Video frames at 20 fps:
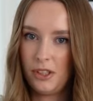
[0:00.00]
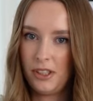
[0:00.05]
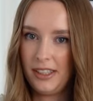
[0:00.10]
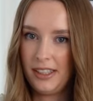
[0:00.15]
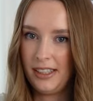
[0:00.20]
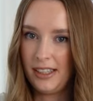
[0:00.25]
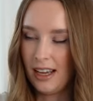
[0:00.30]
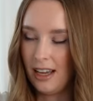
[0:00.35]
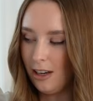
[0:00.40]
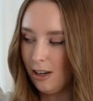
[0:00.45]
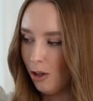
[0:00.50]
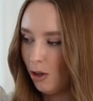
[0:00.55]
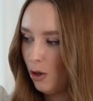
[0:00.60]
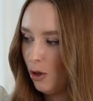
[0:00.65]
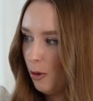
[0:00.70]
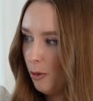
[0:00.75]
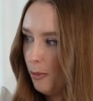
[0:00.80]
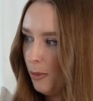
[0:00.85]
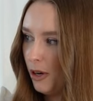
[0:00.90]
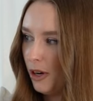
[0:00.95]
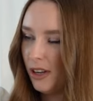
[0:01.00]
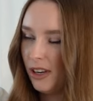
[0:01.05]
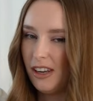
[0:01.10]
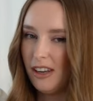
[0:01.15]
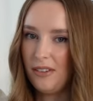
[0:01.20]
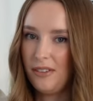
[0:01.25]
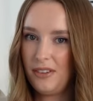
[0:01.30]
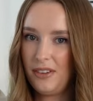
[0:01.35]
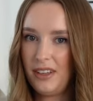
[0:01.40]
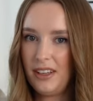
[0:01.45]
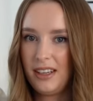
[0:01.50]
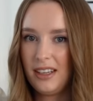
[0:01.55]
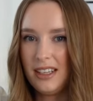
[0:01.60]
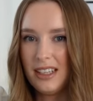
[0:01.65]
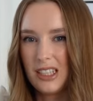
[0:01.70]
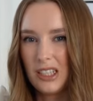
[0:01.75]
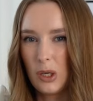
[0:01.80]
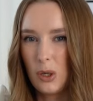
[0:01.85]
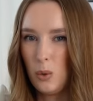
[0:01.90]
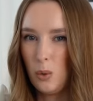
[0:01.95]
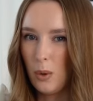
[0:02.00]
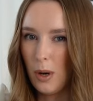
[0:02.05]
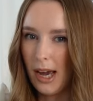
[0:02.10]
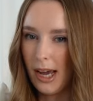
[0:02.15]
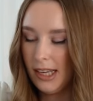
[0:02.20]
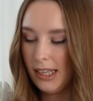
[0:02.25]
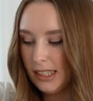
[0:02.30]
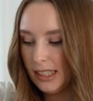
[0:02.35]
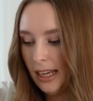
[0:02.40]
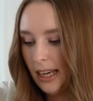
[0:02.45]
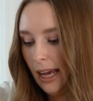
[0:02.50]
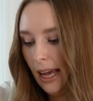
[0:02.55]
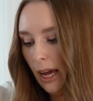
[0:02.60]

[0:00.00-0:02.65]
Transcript: yellow, but I think it's quite